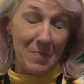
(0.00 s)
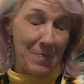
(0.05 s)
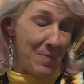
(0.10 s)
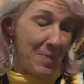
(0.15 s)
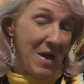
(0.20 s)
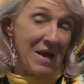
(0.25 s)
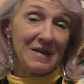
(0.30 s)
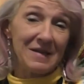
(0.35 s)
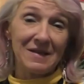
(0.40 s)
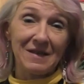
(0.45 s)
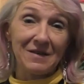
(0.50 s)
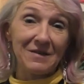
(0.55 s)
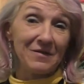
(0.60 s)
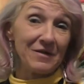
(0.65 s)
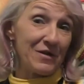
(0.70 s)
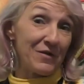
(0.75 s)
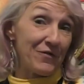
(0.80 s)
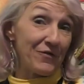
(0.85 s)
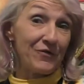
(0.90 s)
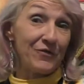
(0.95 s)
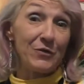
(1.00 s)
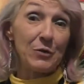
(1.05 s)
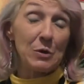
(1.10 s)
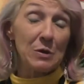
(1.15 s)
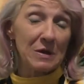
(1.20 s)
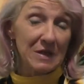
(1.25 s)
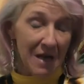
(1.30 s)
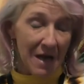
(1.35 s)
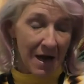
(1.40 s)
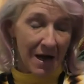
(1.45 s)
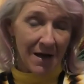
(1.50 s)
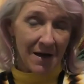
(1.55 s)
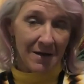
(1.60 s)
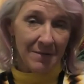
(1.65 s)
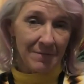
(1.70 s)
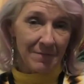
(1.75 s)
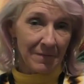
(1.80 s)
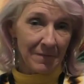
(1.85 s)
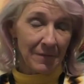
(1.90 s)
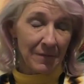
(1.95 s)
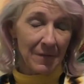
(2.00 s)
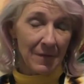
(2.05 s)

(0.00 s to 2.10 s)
basically full time.